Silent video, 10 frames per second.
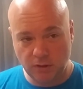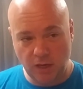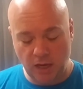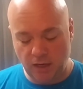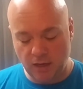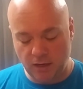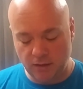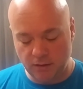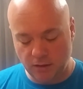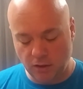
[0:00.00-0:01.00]
a,
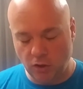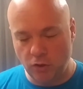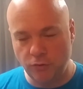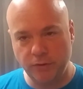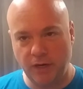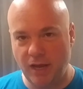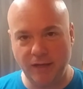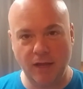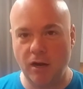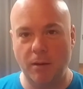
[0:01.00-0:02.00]
uh, a, cologne that I
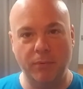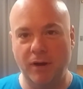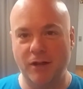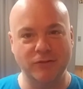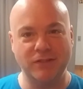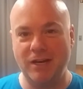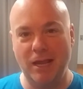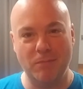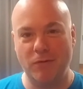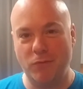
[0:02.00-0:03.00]
cannot pronounce the
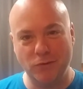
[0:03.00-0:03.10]
name of.